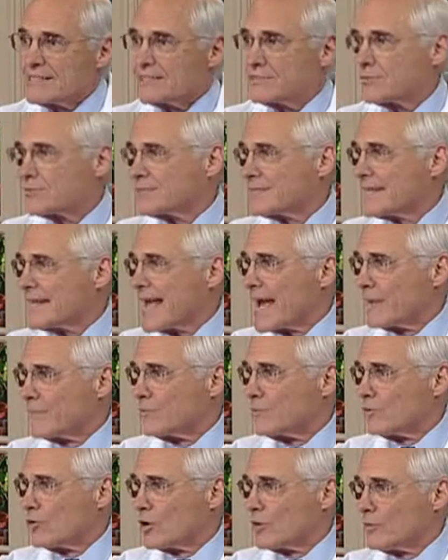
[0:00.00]
this was the
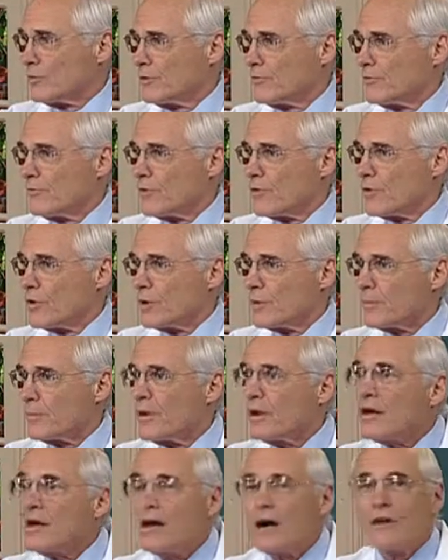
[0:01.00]
abnormal form
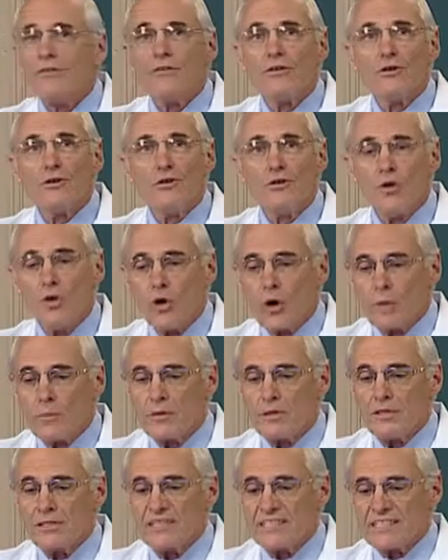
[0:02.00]
of a
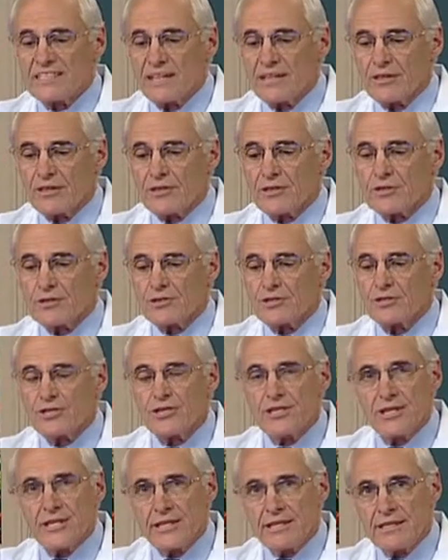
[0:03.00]
normal cellular
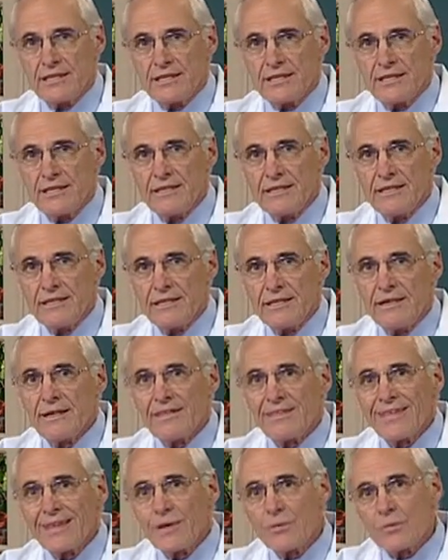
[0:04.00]
gene
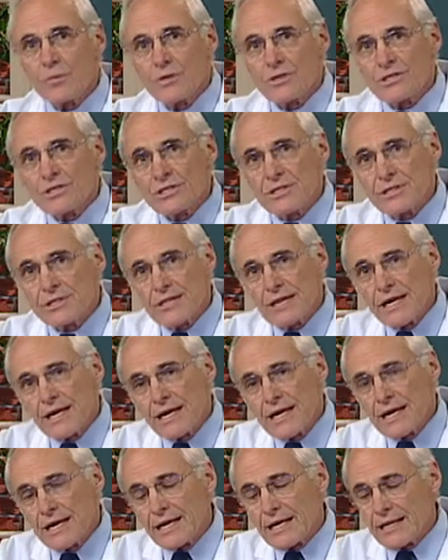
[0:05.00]
that was
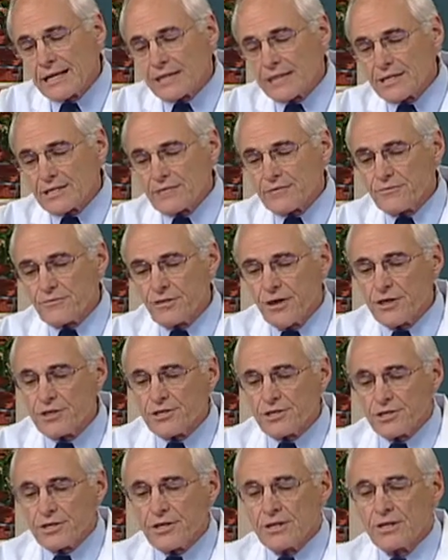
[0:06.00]
its
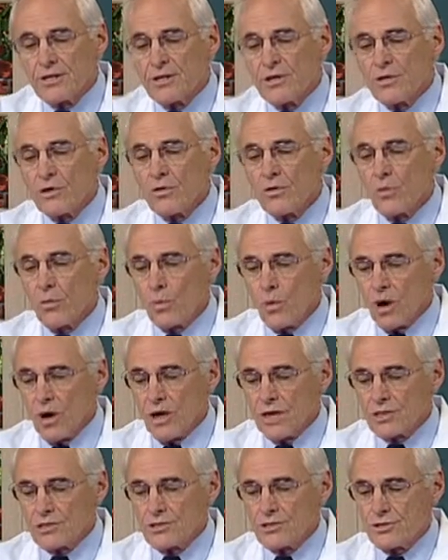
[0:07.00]
function
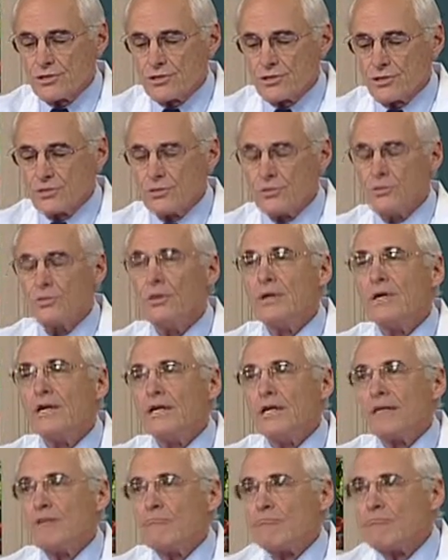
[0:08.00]
was to
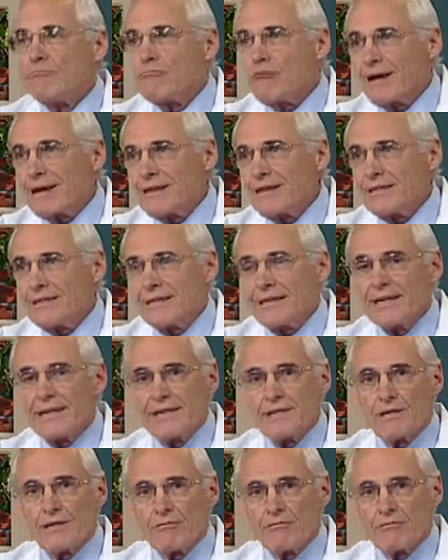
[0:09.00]

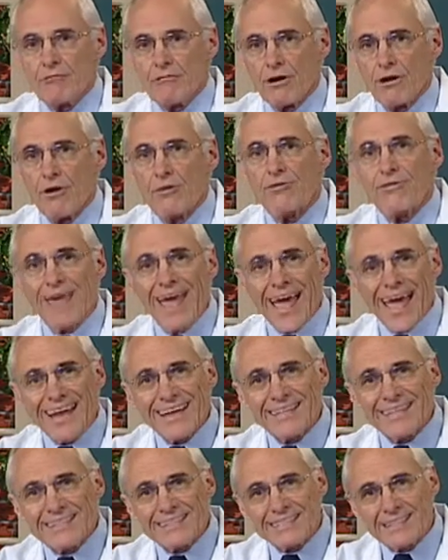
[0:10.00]
regulate growth
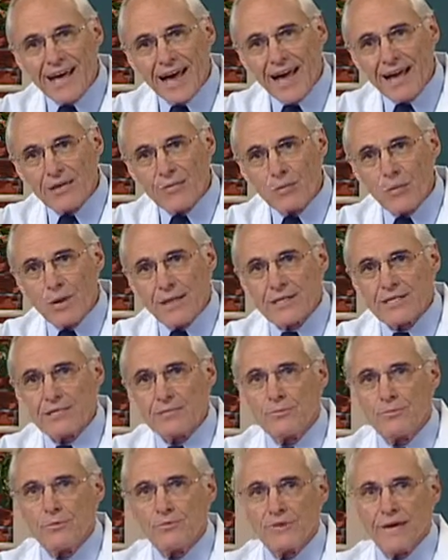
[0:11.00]
and decide when to
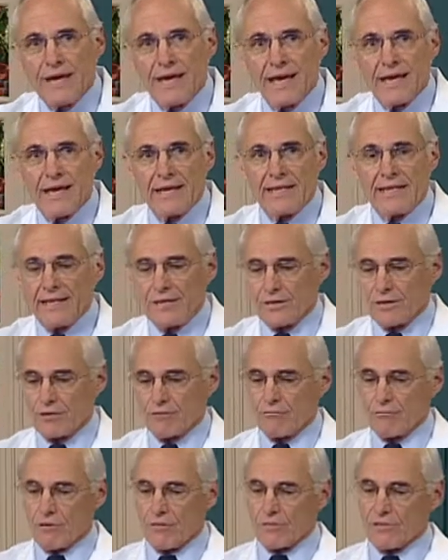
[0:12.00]
move ahead in the
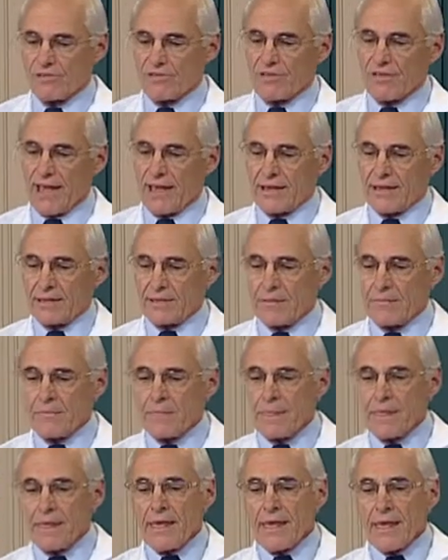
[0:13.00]
growth cycle.
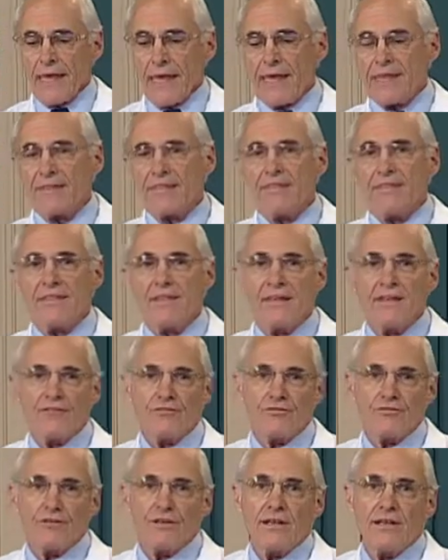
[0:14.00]
And
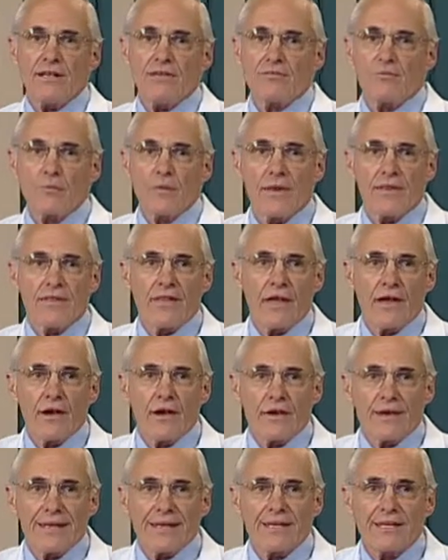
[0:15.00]
these genes, when they
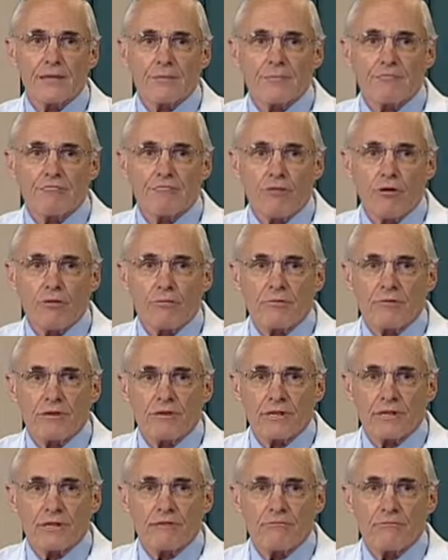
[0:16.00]
are
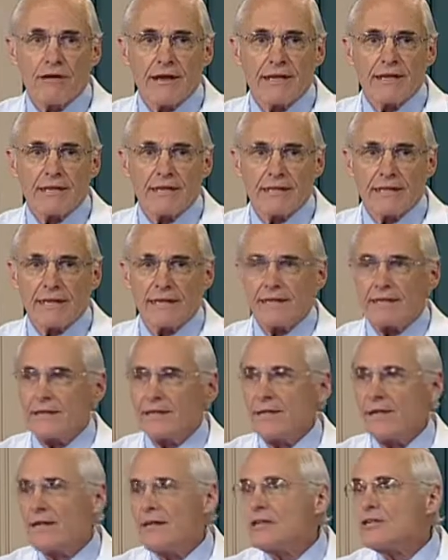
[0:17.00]
inappropriately
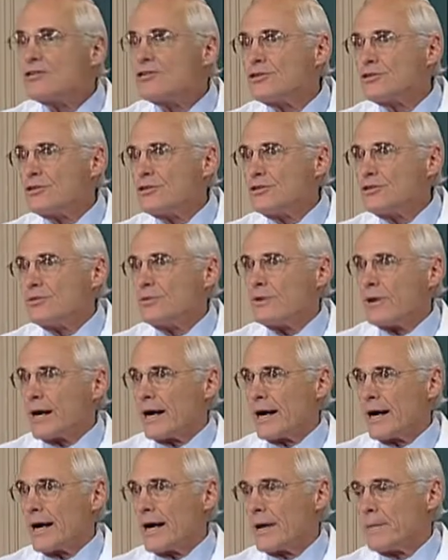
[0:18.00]
regulated
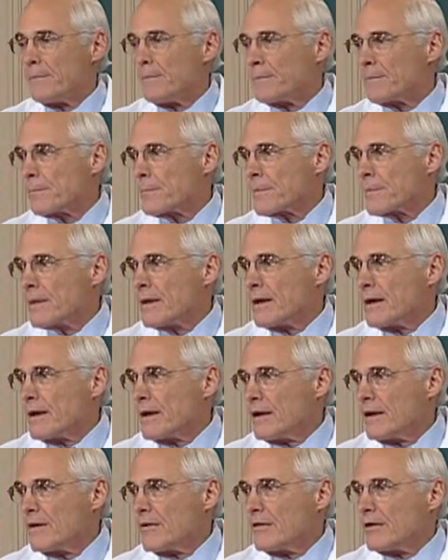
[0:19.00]
to
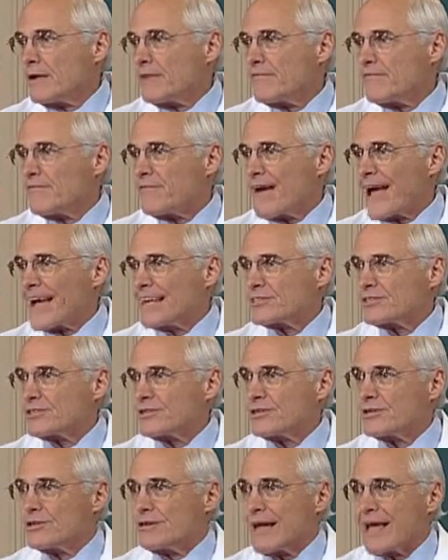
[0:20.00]

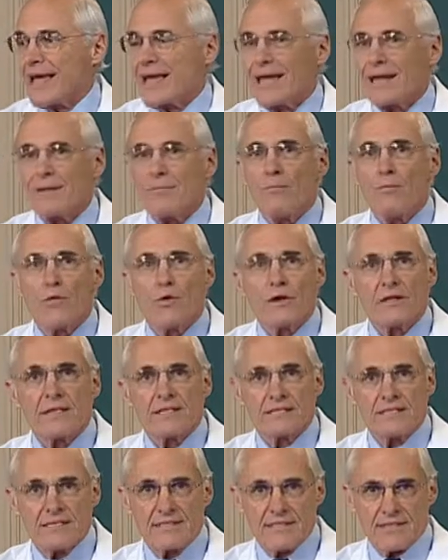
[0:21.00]
faster and more
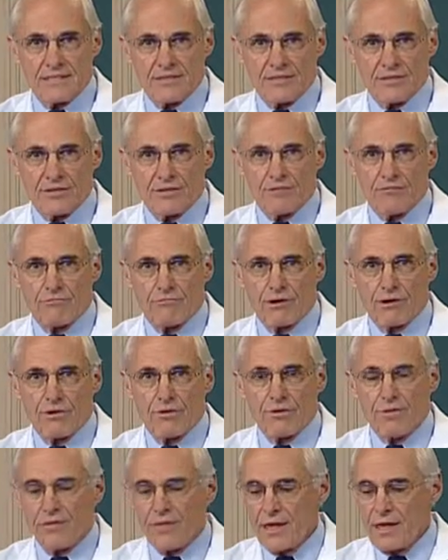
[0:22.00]
consistent
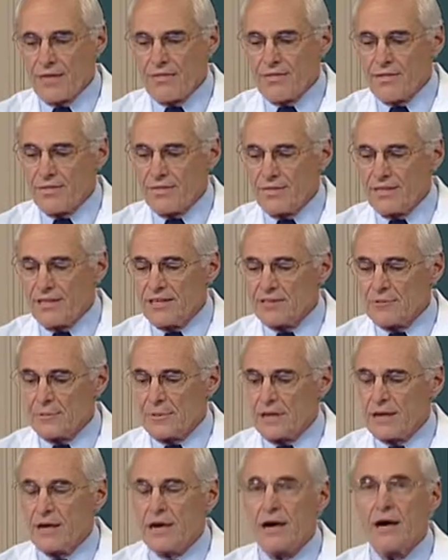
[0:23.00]
growth, then these
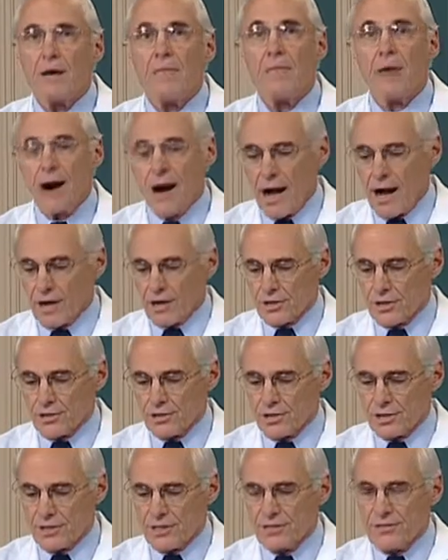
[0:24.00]
become
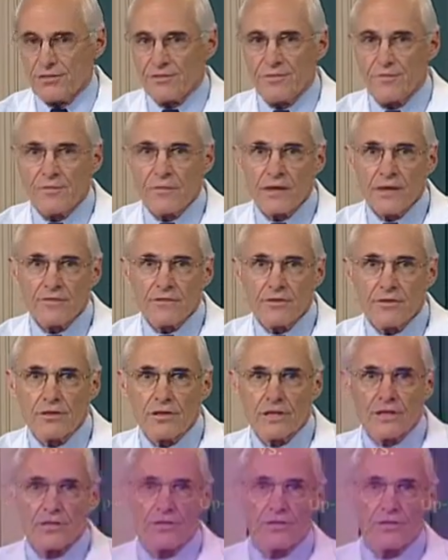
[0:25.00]
oncogenes. If you look at